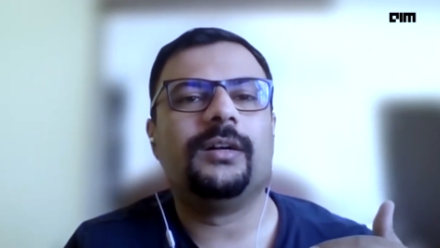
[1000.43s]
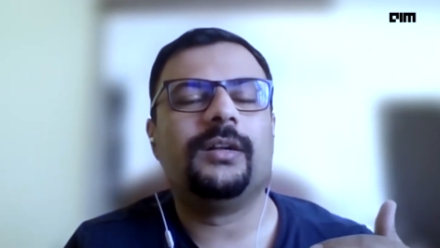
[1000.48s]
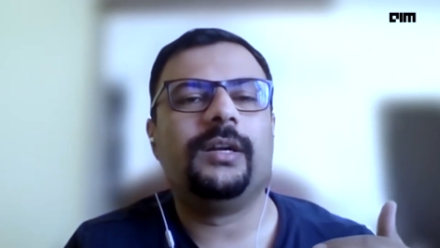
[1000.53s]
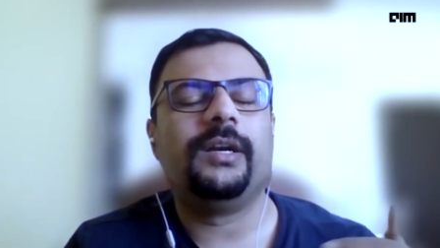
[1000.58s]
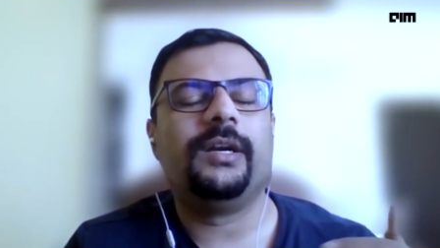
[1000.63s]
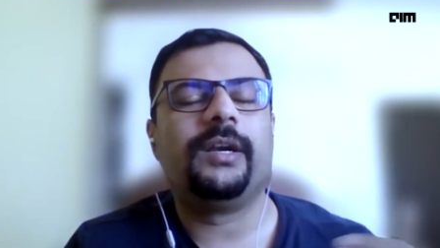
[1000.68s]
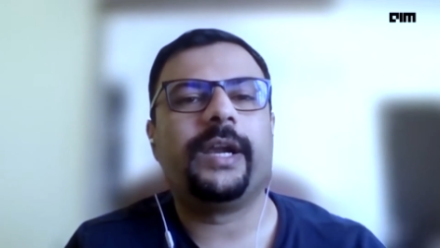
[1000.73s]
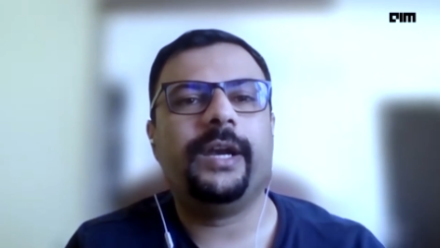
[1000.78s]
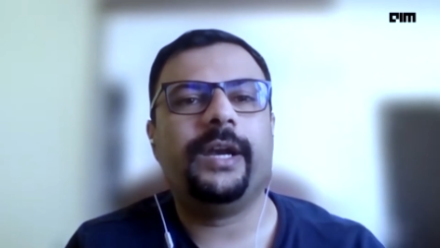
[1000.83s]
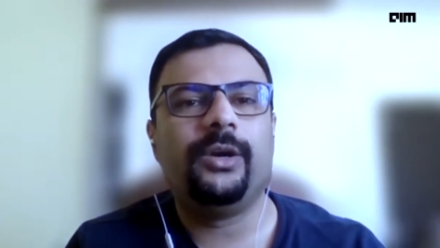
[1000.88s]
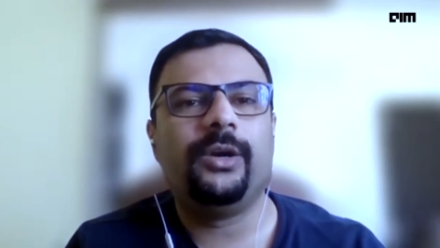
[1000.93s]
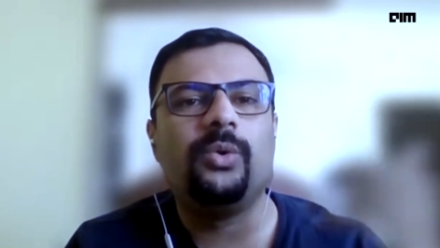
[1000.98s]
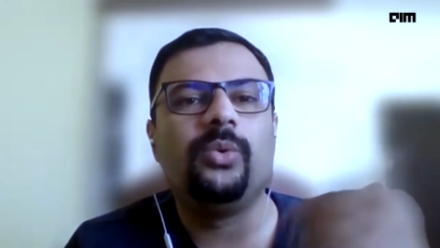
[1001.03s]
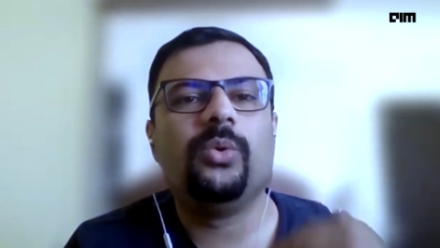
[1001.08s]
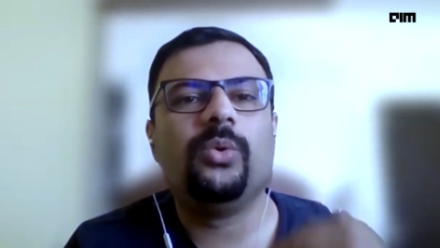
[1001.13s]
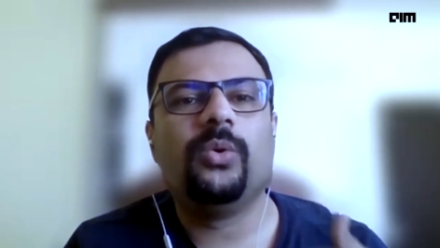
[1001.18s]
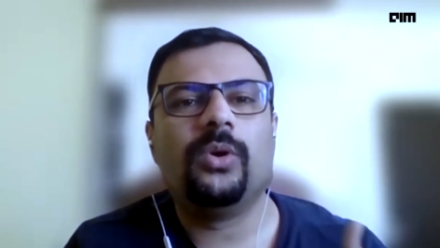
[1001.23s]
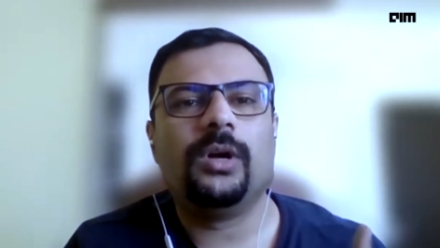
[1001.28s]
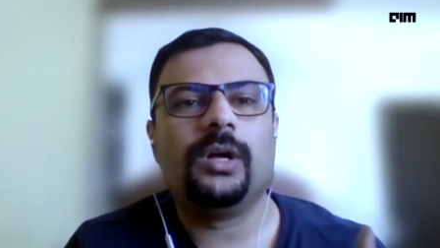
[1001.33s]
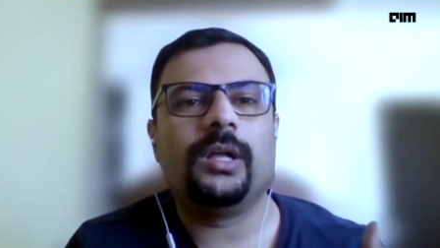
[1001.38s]
and try
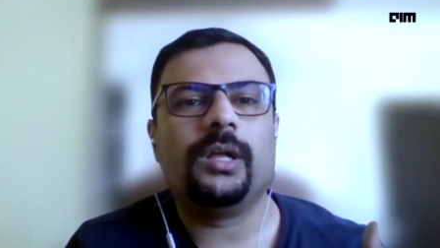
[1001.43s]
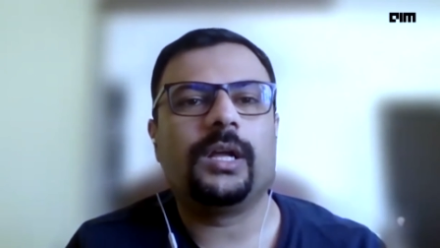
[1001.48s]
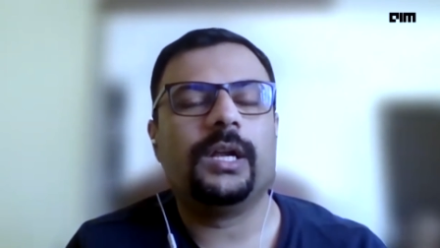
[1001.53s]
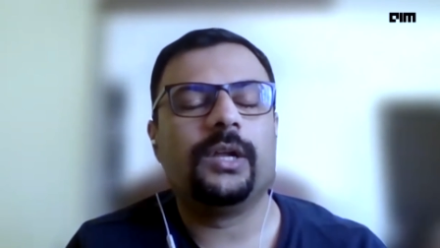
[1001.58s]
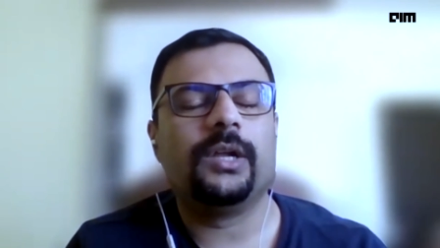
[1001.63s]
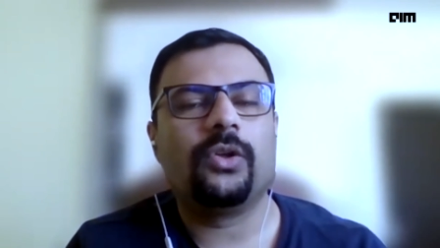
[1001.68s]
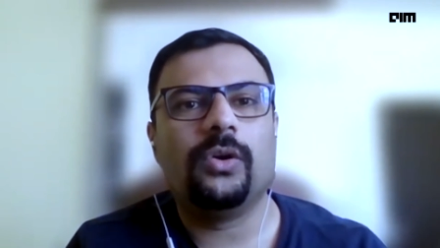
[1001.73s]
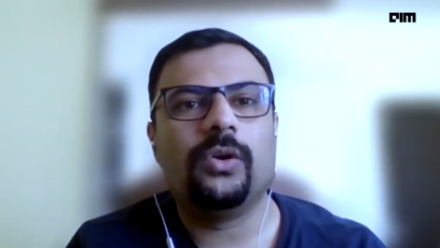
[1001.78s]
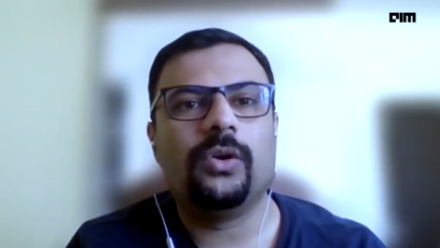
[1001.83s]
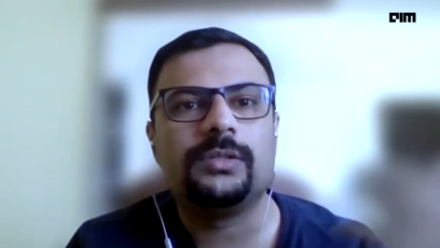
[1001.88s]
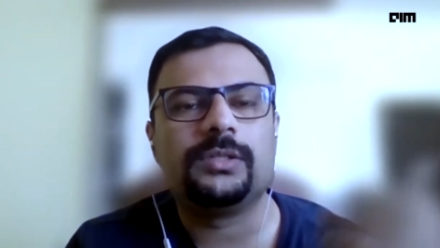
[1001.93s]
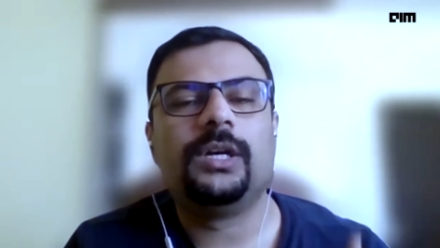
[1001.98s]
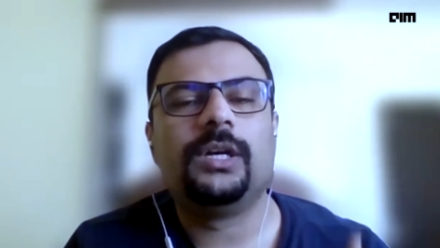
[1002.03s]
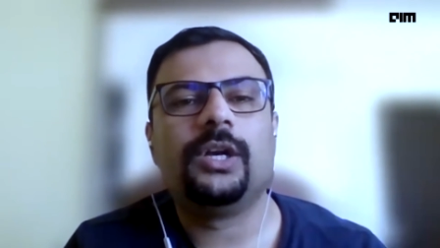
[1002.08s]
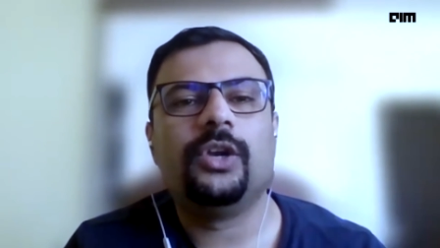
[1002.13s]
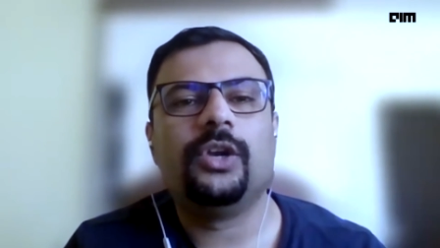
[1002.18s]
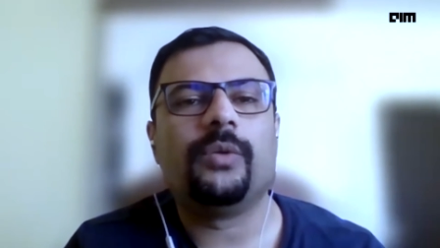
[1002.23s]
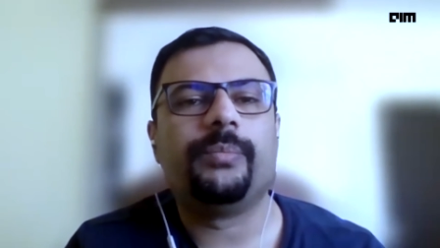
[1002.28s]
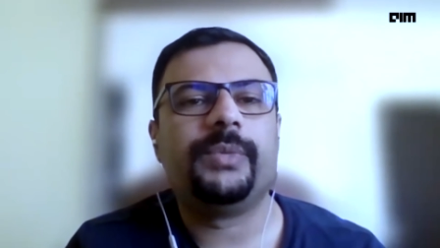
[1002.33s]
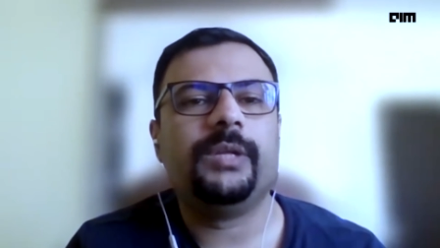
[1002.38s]
to uh,
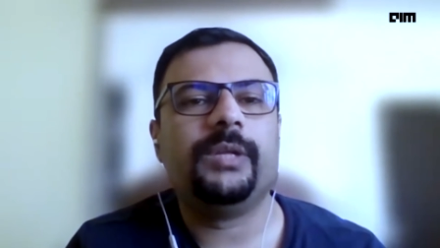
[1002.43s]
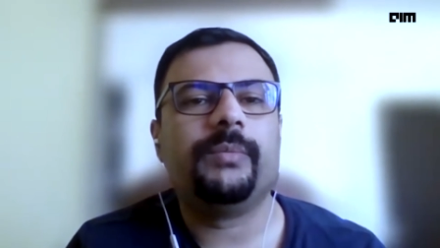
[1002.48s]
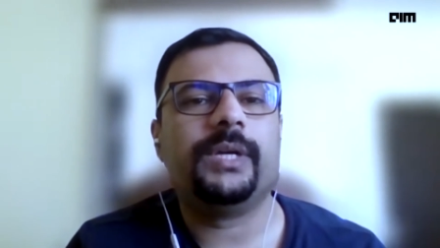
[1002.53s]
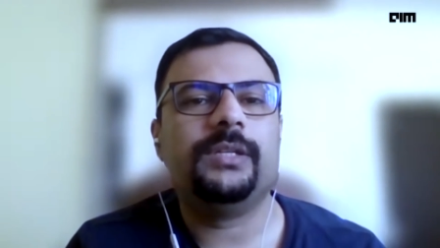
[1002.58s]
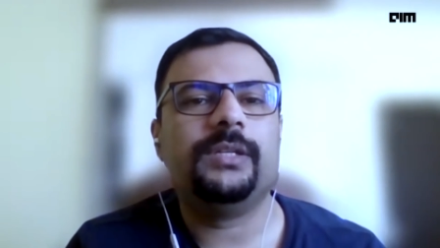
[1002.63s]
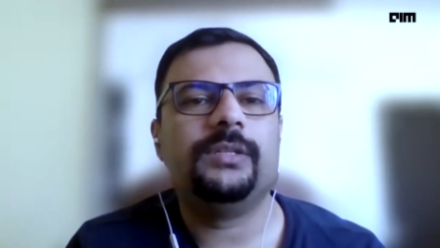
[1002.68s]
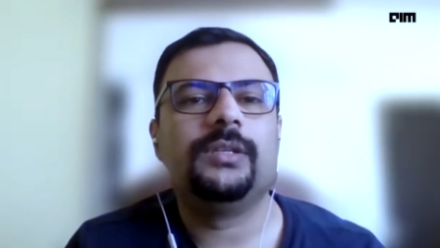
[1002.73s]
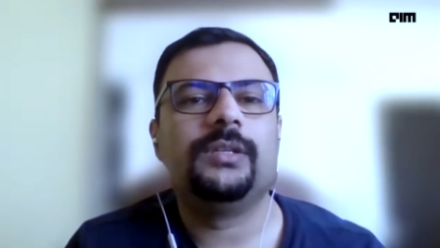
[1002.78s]
constantly optimize.